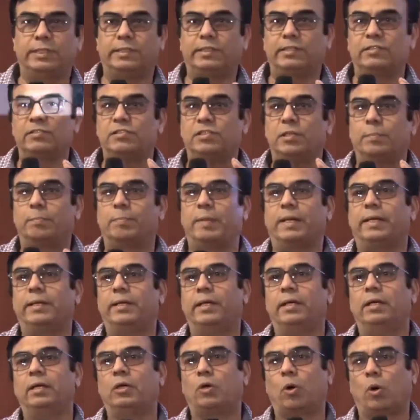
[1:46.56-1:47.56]
it is
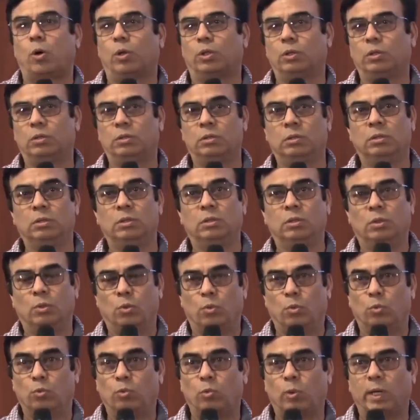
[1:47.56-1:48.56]
dependent on
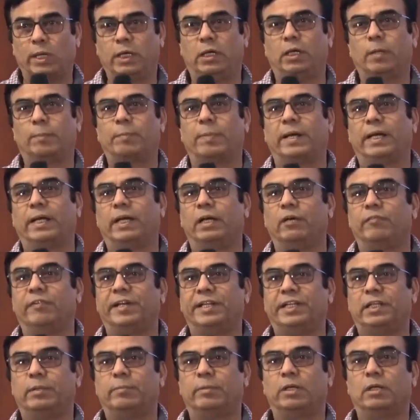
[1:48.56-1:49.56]
one dependent
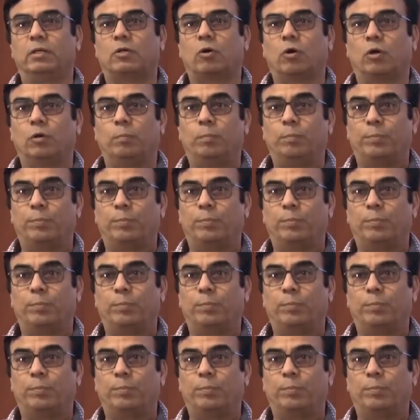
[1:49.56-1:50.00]
variable called